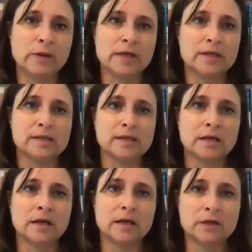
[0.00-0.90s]
is
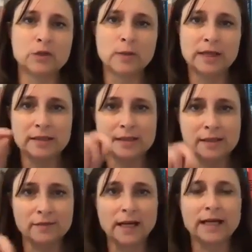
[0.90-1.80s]
doing his
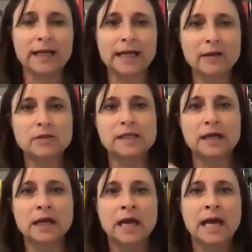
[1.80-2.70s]
divine
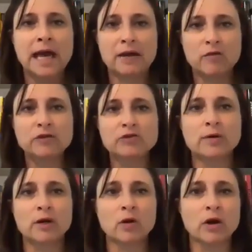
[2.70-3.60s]
accounting and
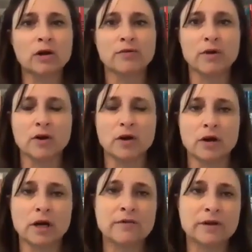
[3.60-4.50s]
rendering all of
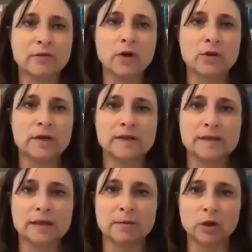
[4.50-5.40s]
our averot in
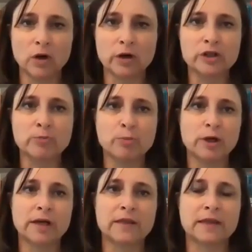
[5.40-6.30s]
some large
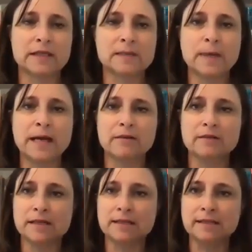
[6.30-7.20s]
book that is
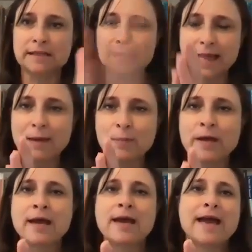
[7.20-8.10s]
bound to slap,
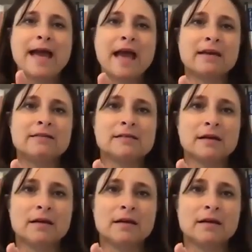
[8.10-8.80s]
and